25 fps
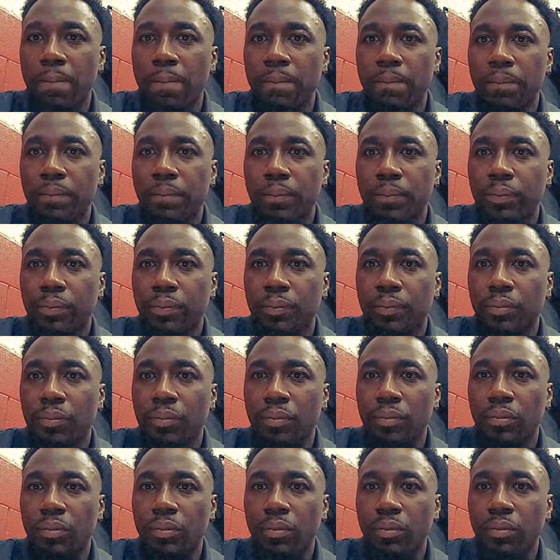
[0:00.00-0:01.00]

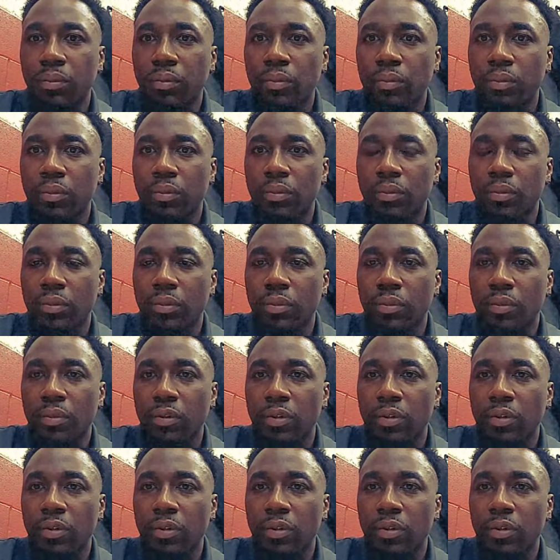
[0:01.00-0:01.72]
(silence)